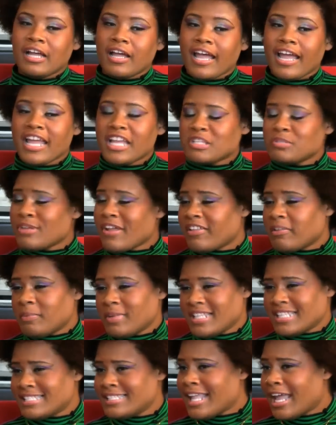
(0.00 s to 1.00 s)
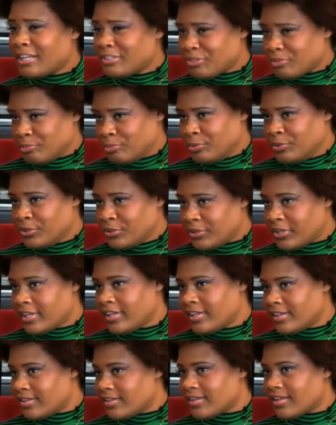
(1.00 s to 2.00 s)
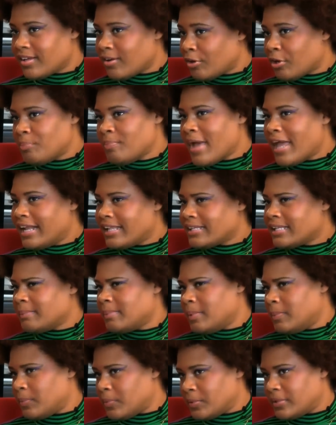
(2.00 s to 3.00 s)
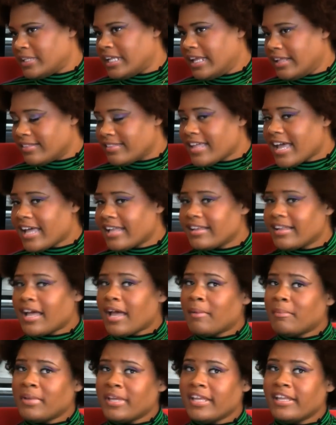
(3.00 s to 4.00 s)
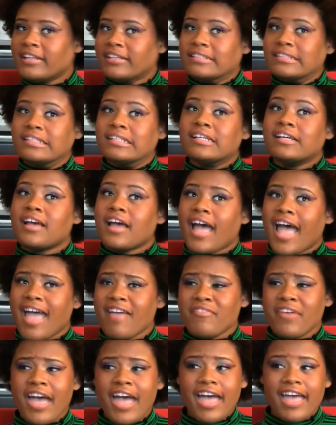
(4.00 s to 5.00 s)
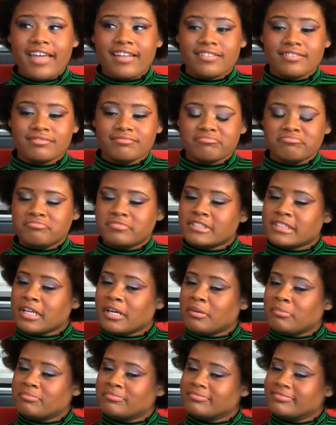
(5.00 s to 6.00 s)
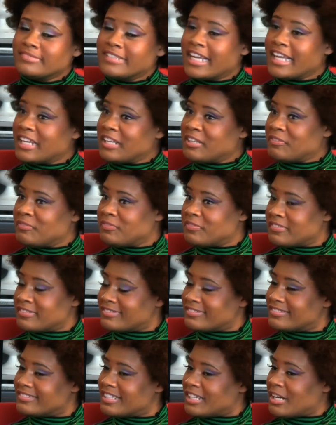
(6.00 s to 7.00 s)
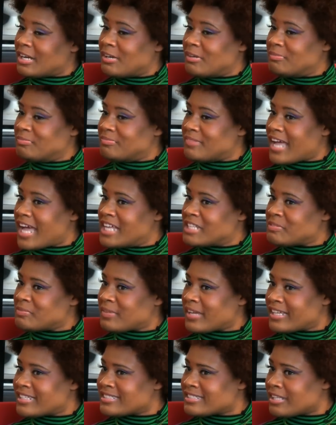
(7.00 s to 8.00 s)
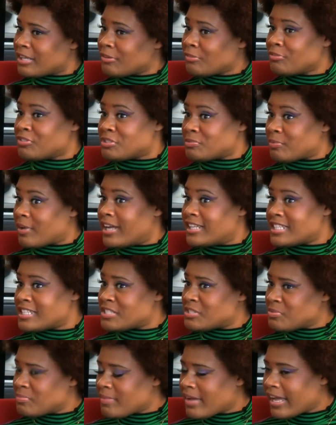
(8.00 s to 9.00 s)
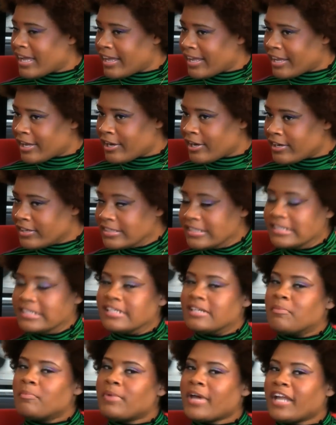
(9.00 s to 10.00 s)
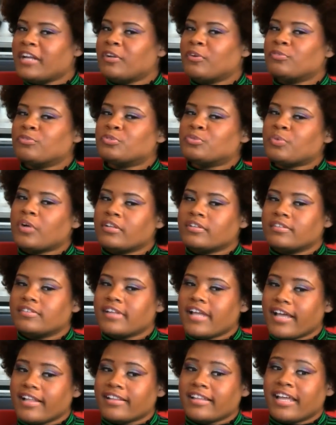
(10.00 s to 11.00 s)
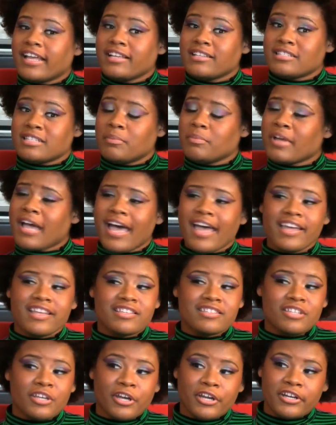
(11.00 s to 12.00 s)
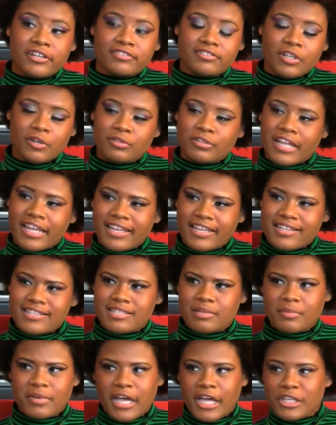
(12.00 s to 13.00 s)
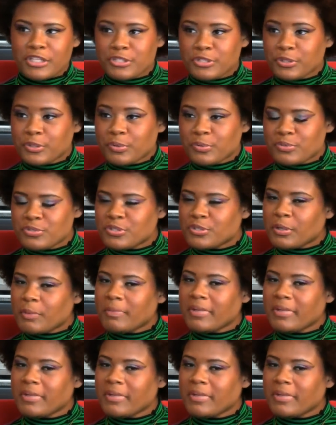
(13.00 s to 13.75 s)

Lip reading: I guess you'd have to be this natural beauty. Automatically people would think that. I mean, I've had some negative aspects of responses to my hair, but I don't dwell in that. Like, some guys don't like it, some guys do. So I